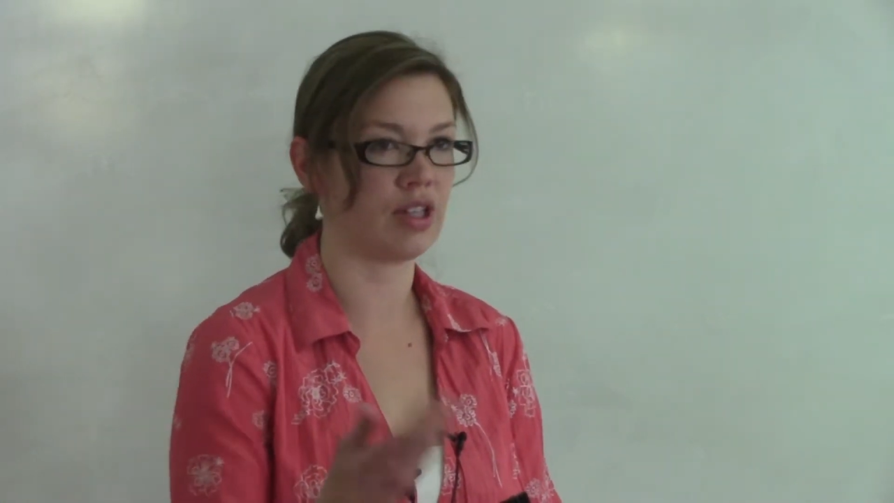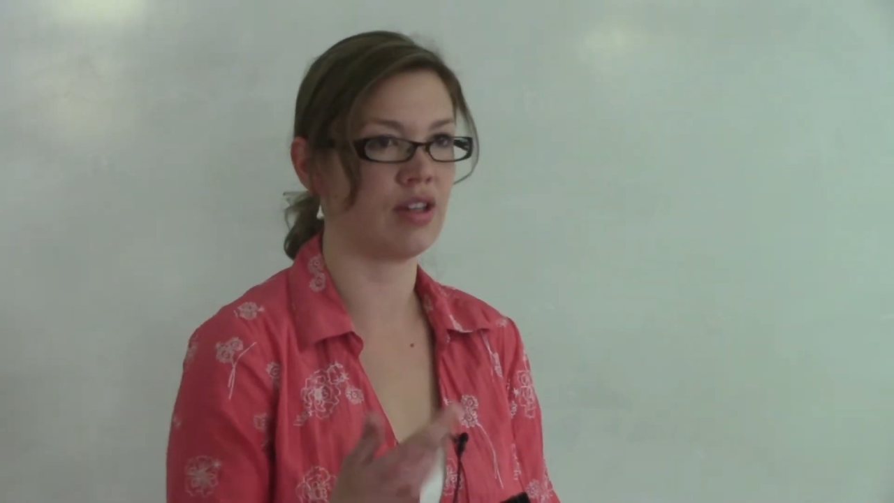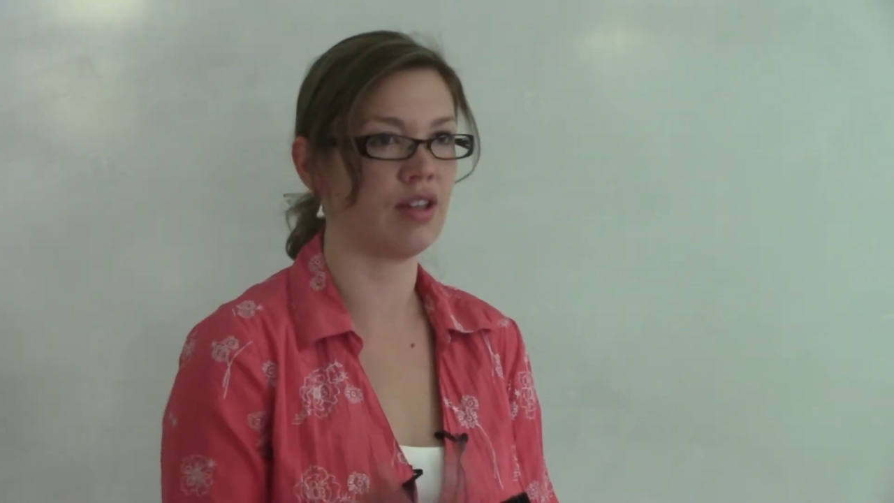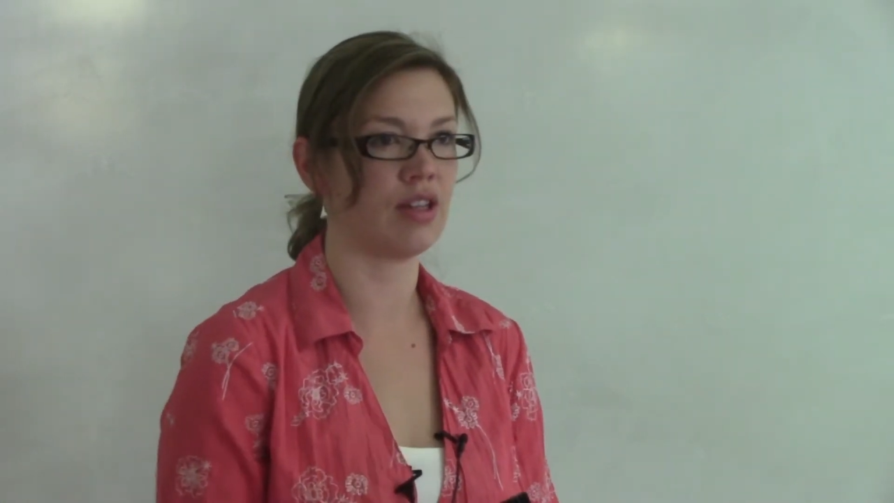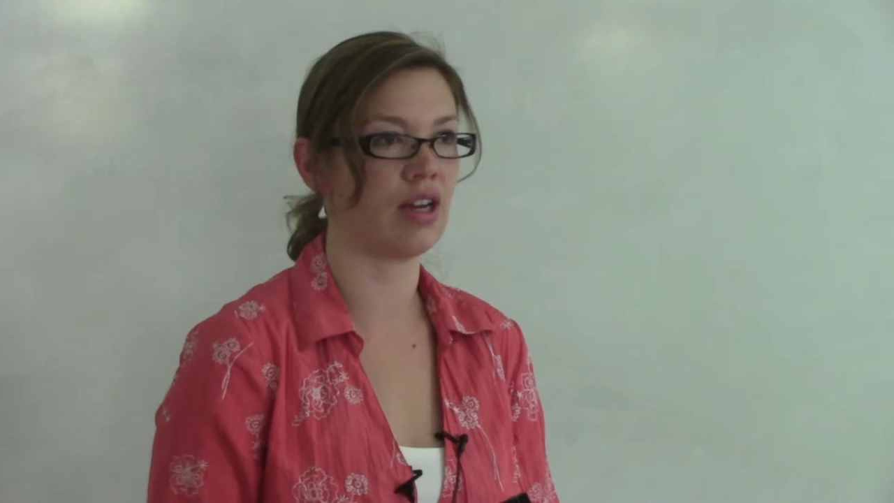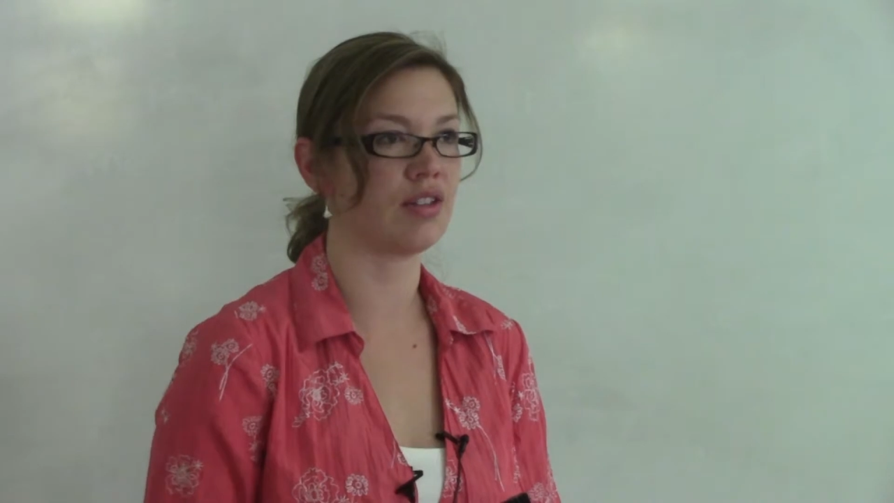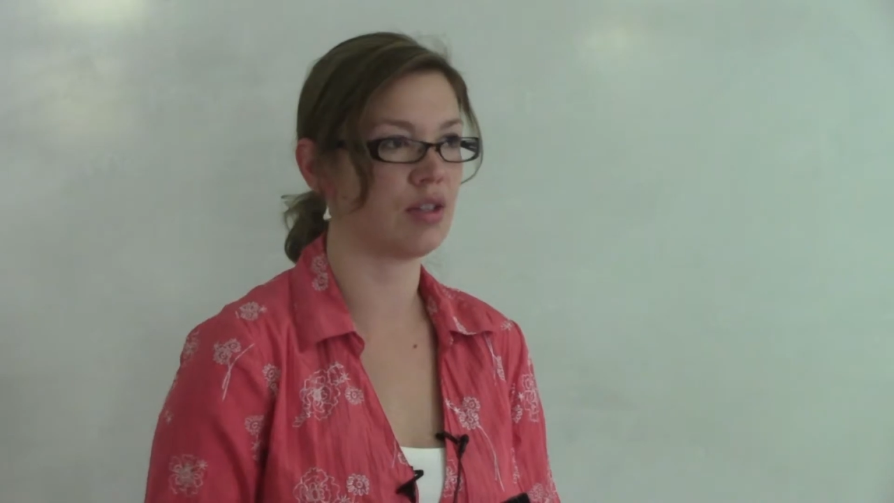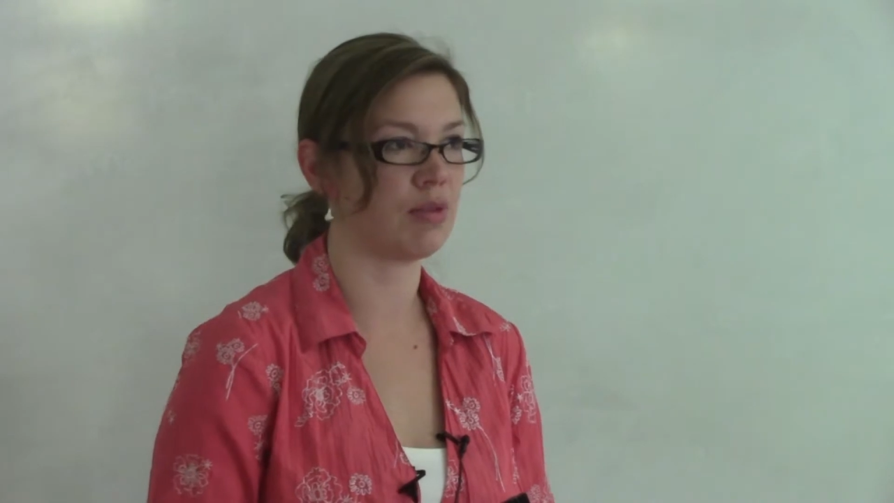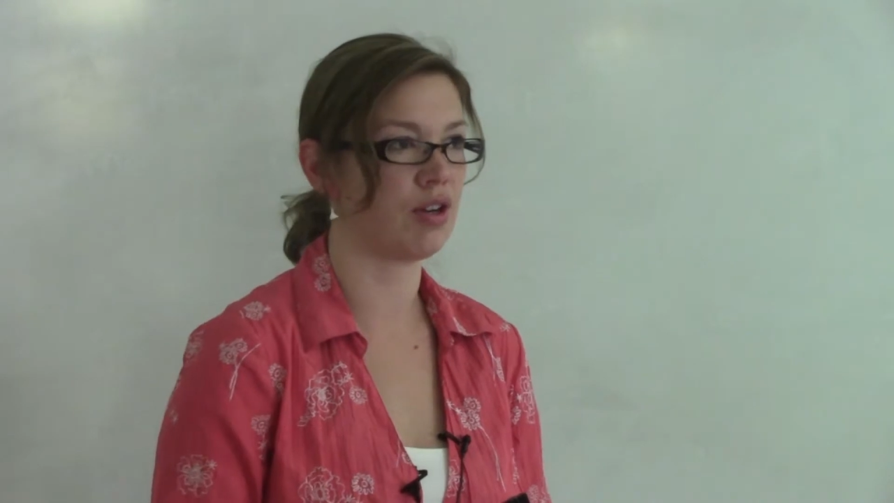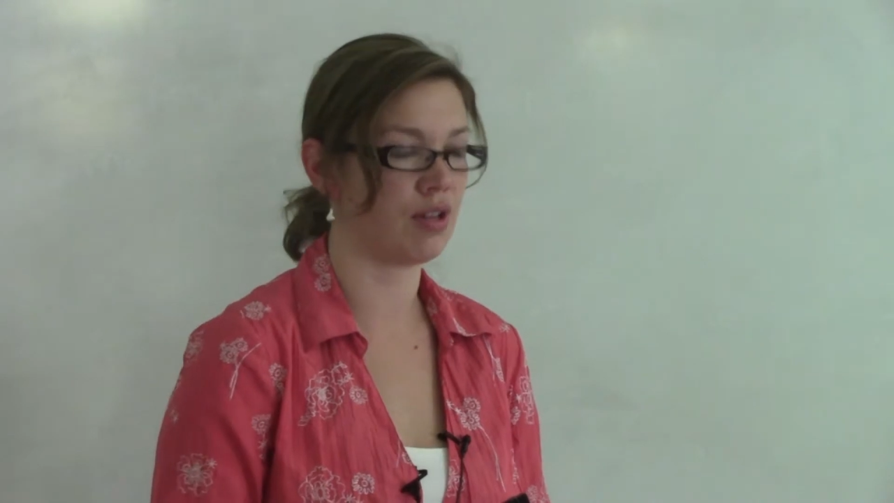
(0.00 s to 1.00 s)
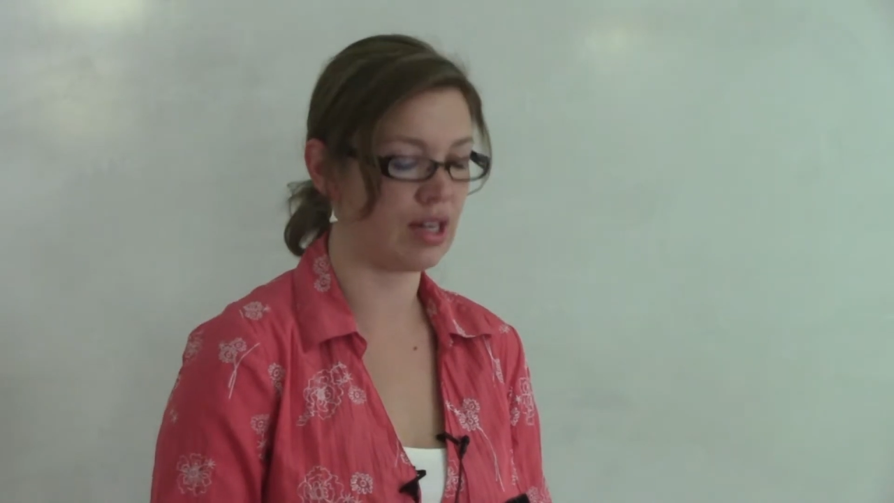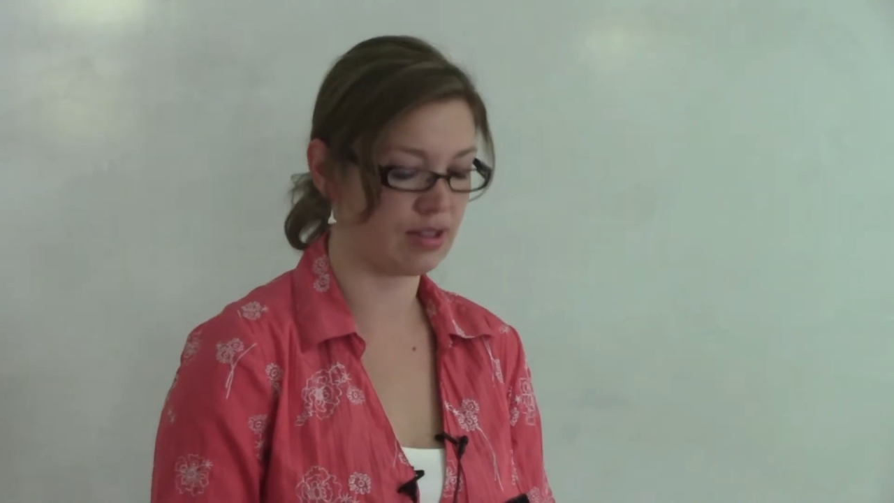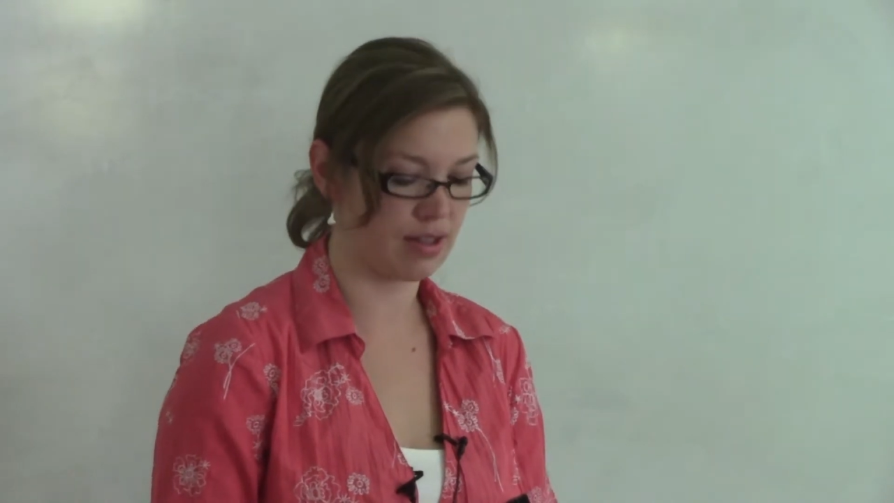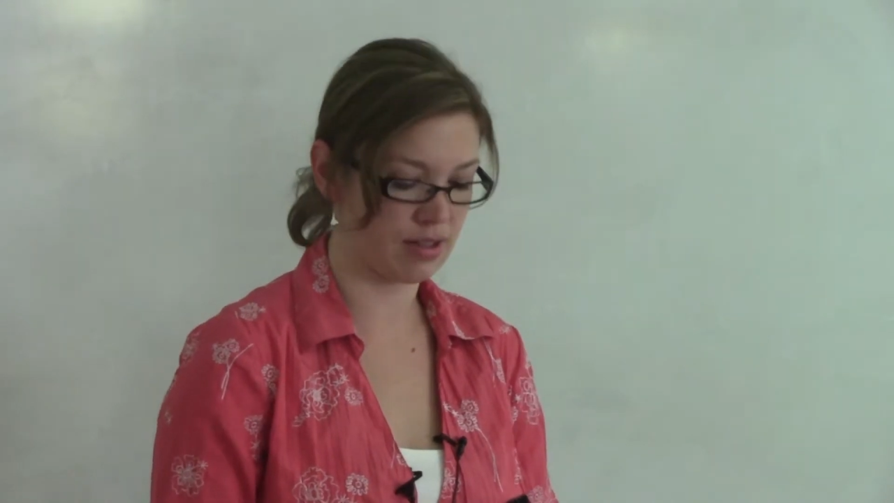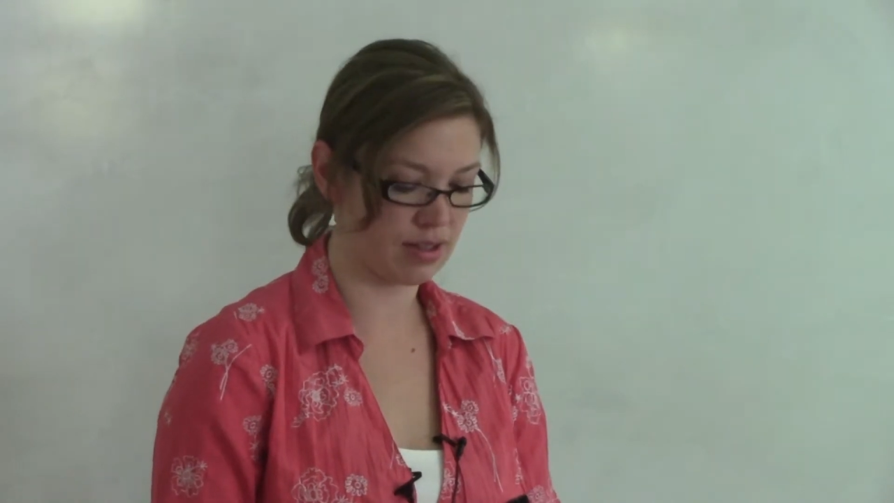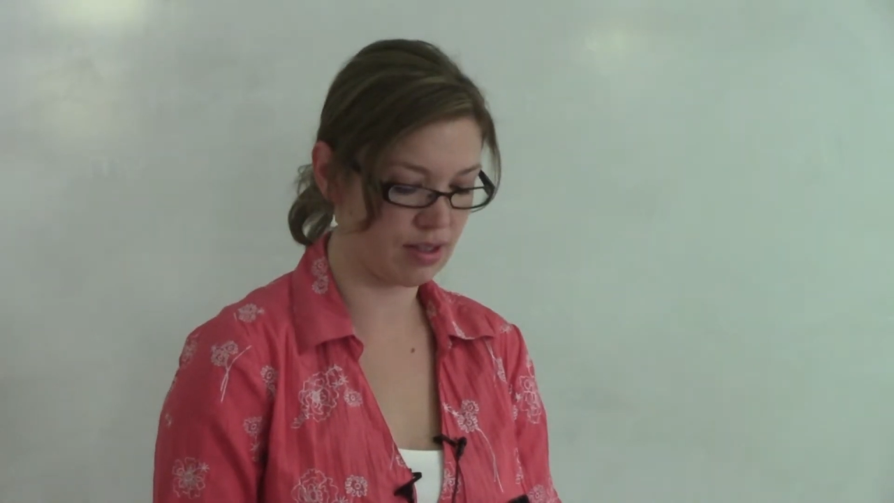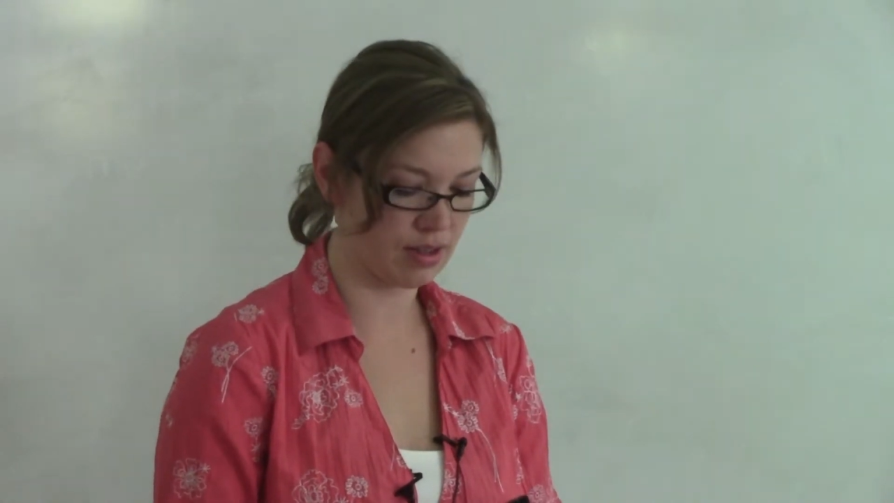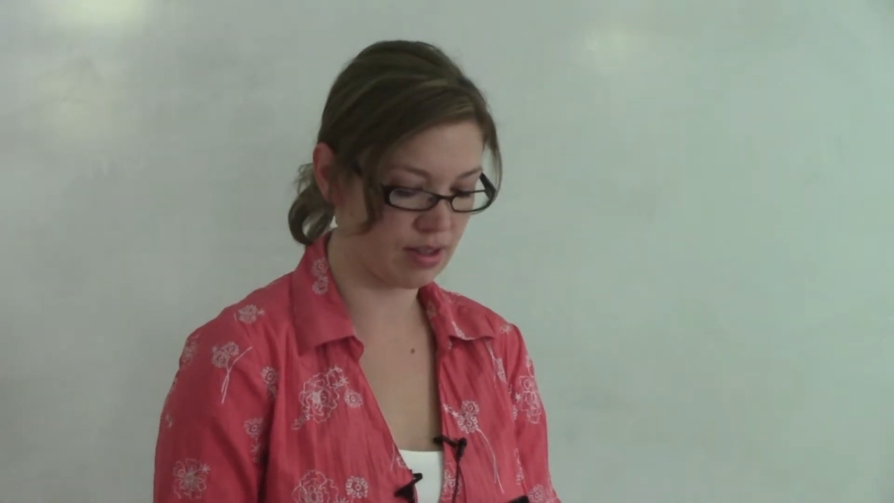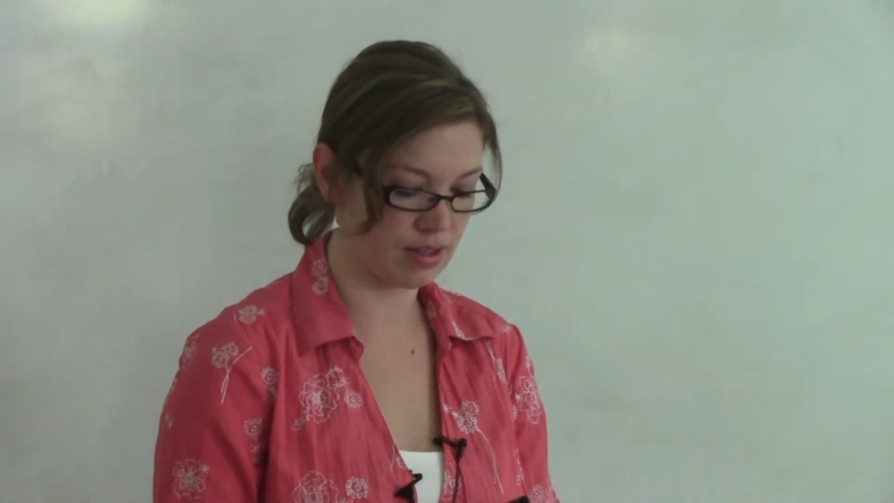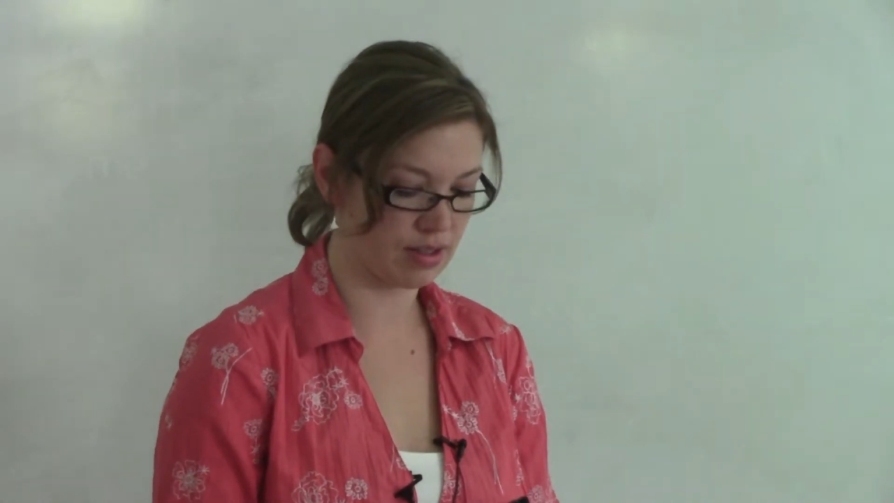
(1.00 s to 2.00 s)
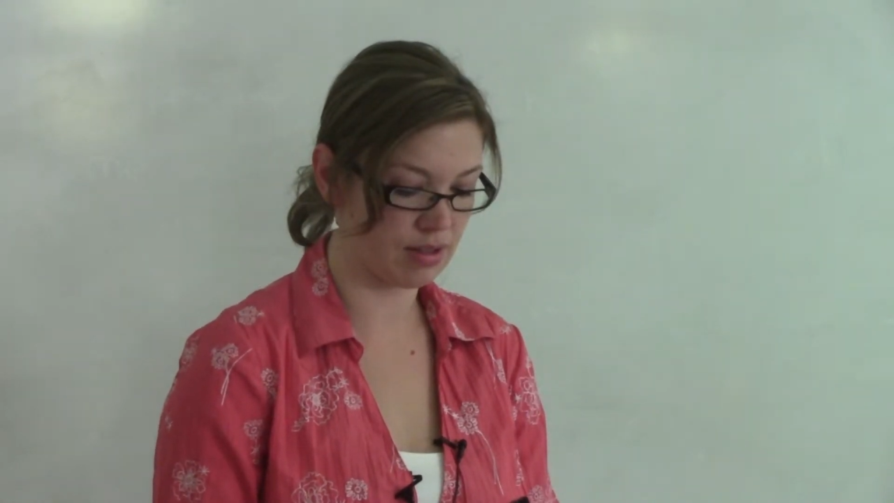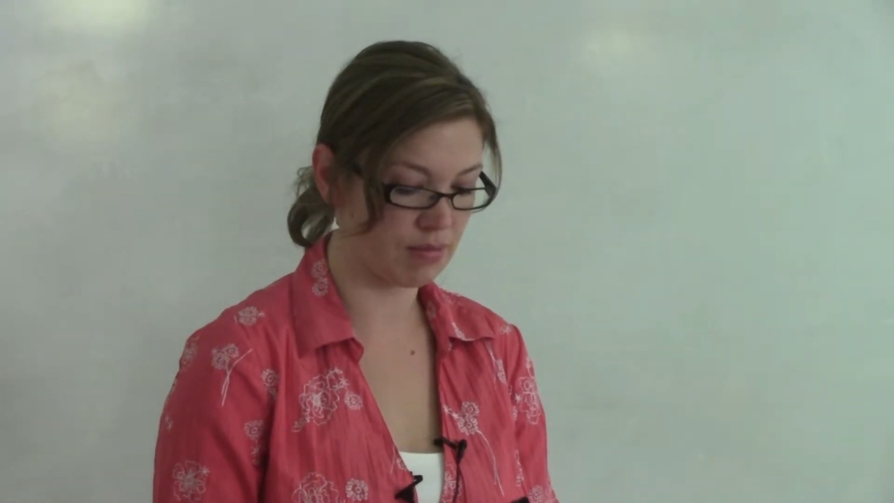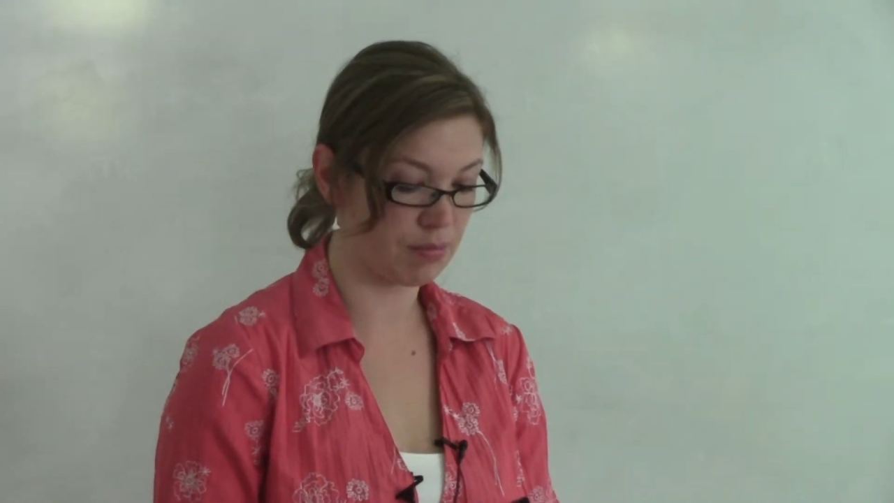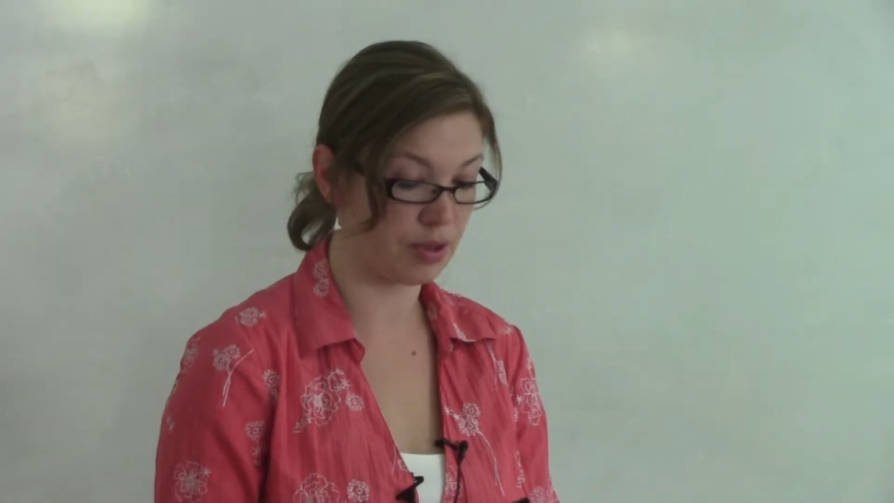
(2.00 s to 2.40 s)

The LCBO collects this